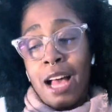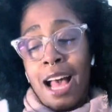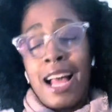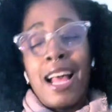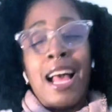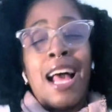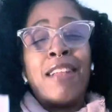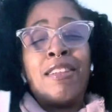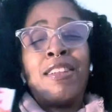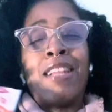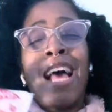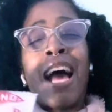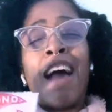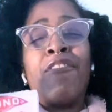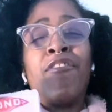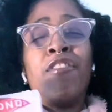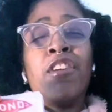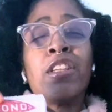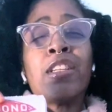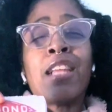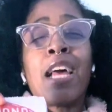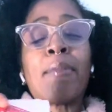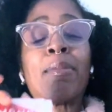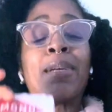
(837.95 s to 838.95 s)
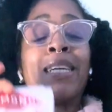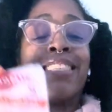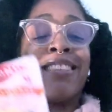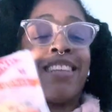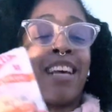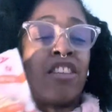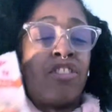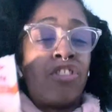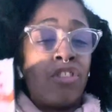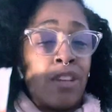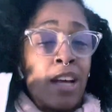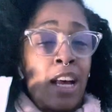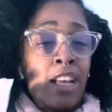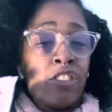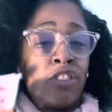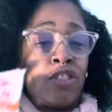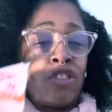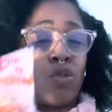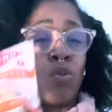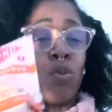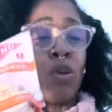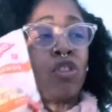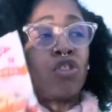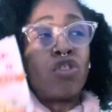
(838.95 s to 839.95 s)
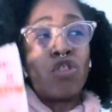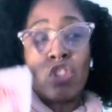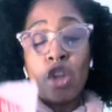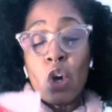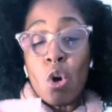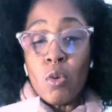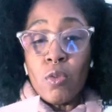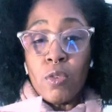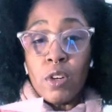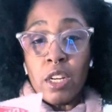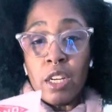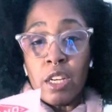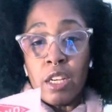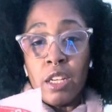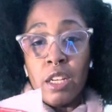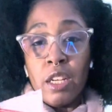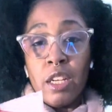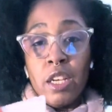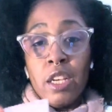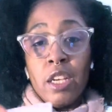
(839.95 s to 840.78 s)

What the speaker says: I feel like because I switched over